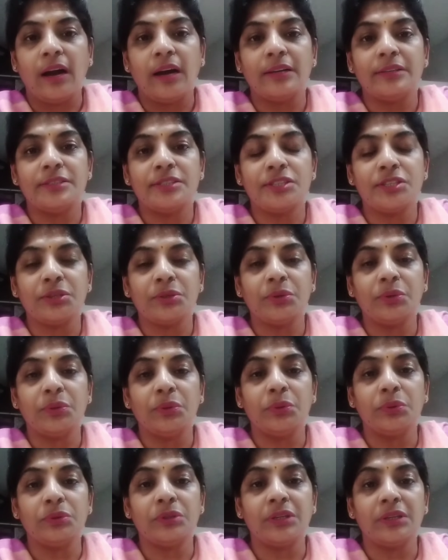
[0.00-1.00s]

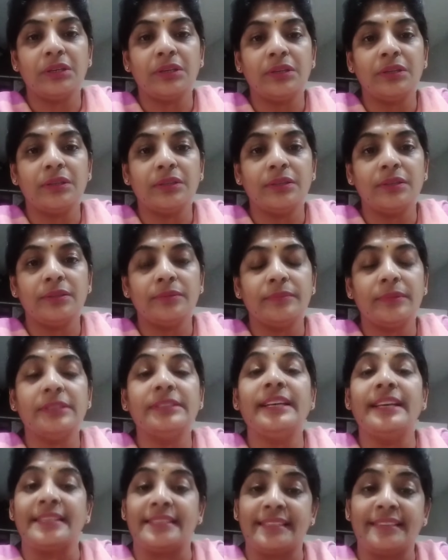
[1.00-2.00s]
To the
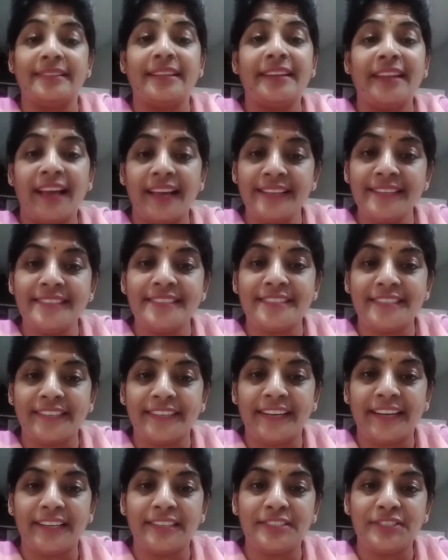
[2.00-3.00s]
yes, the last
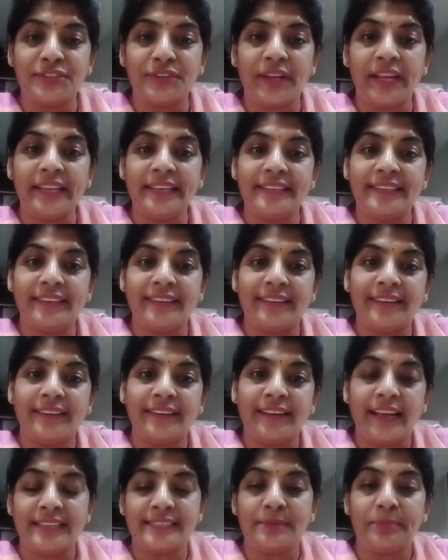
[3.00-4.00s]
trade
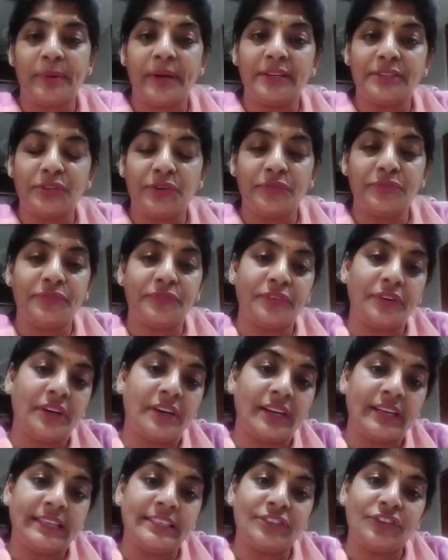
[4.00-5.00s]
as a part of
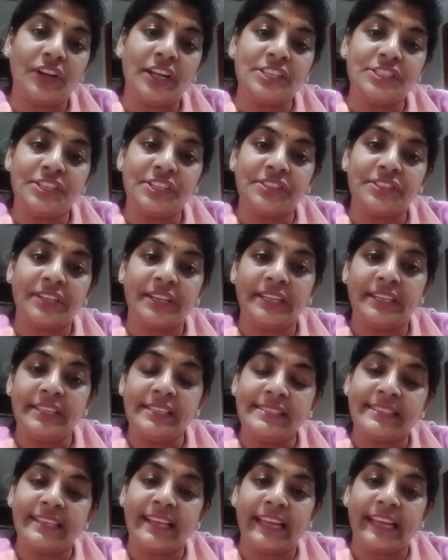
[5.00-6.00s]
international trade
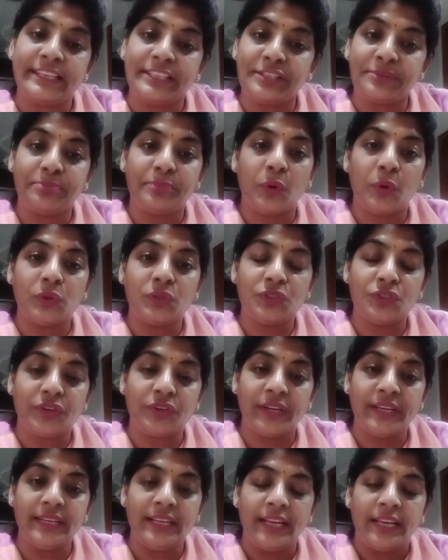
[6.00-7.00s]
is interport
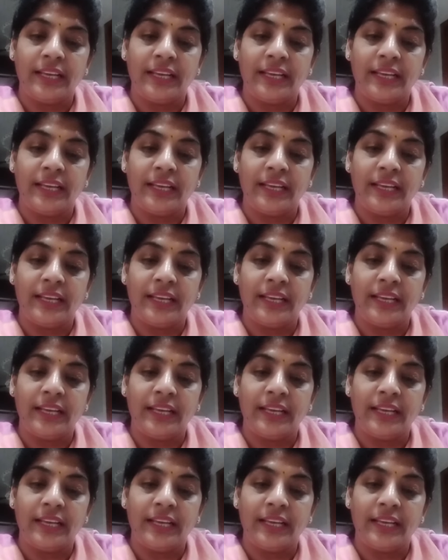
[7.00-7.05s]
trade.